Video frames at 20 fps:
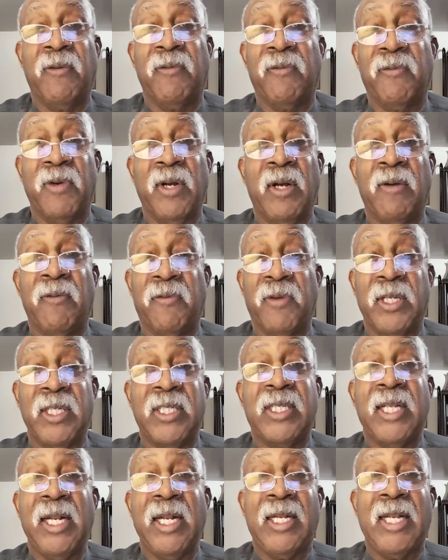of of
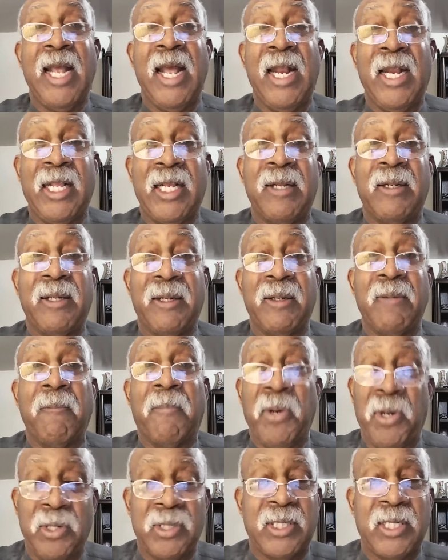a satanic
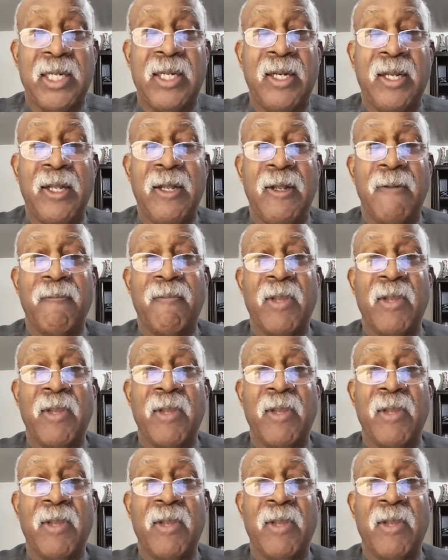person.